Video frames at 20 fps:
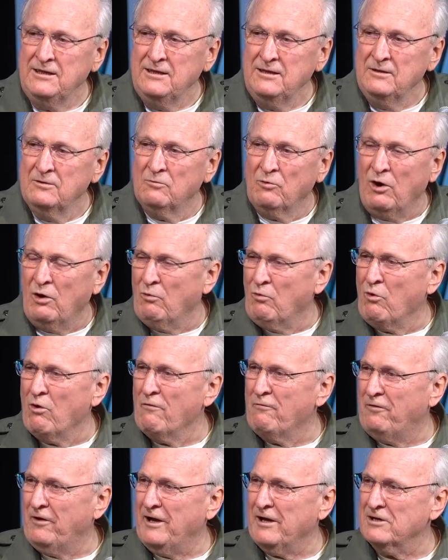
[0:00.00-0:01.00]
what
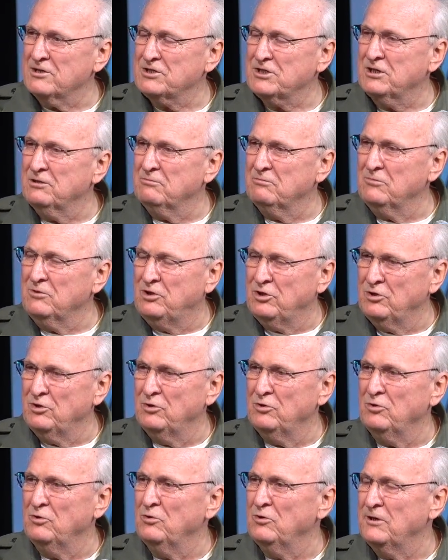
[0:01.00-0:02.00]
warfares can
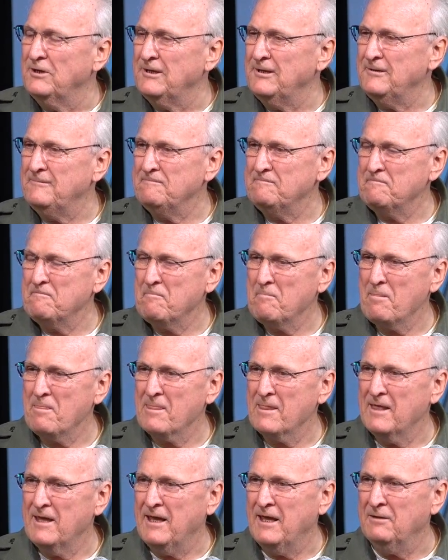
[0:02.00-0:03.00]
do
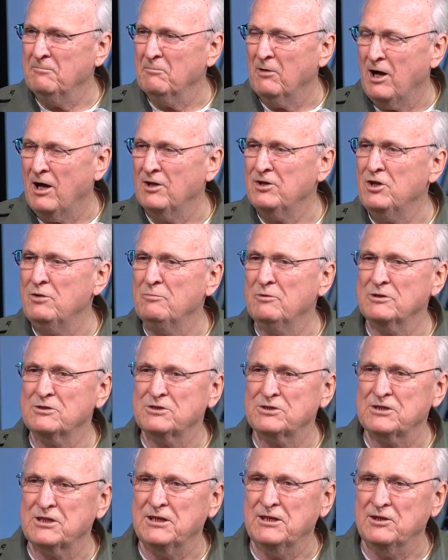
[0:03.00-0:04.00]
and monuments
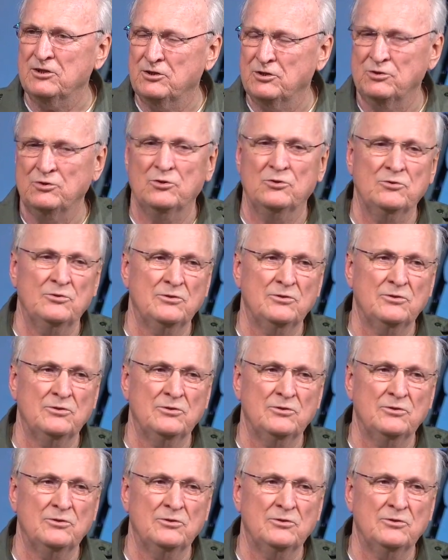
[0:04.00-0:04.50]
can do